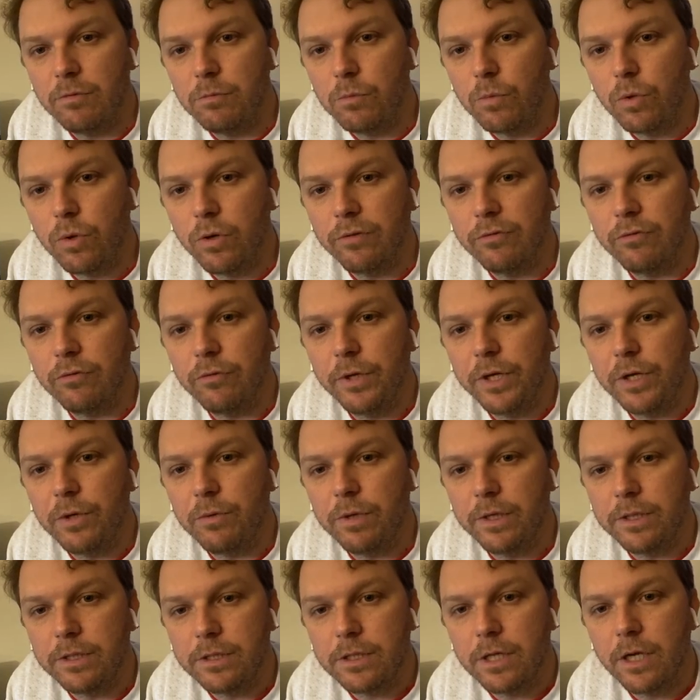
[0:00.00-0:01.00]
more
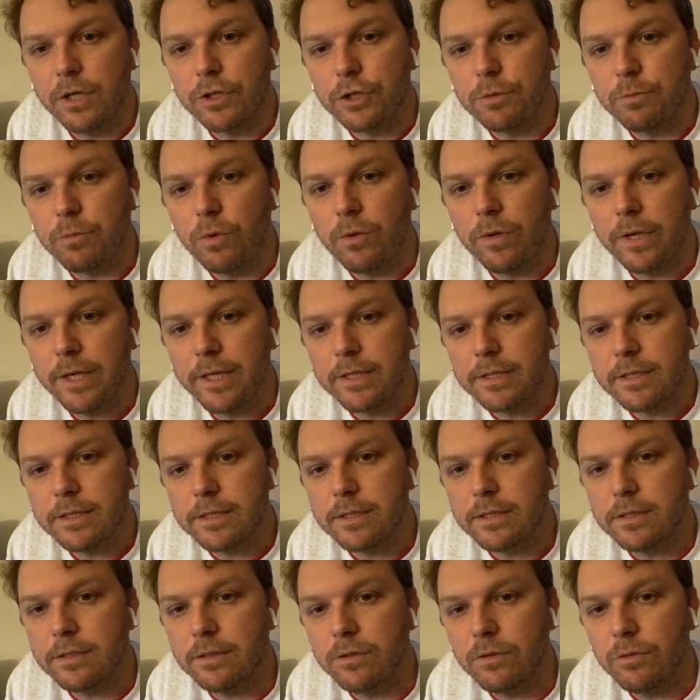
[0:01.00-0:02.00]
frequent touch
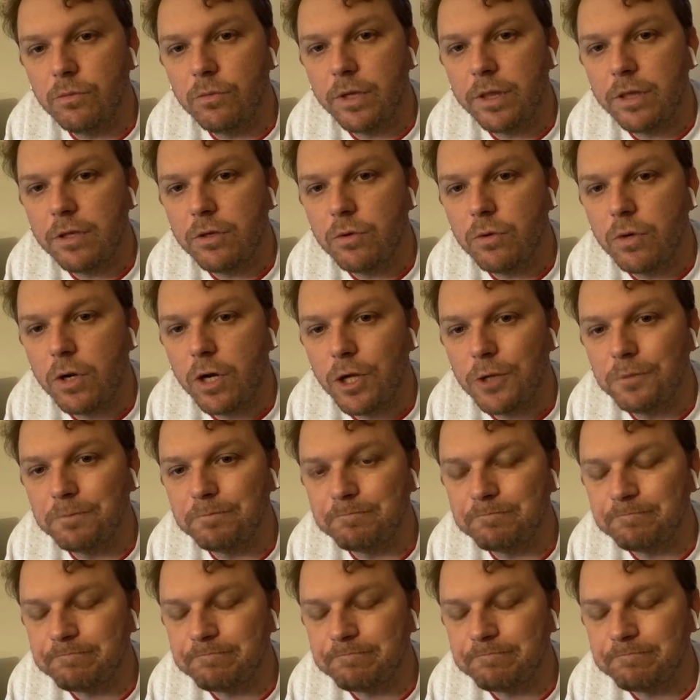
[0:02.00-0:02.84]
points with you all.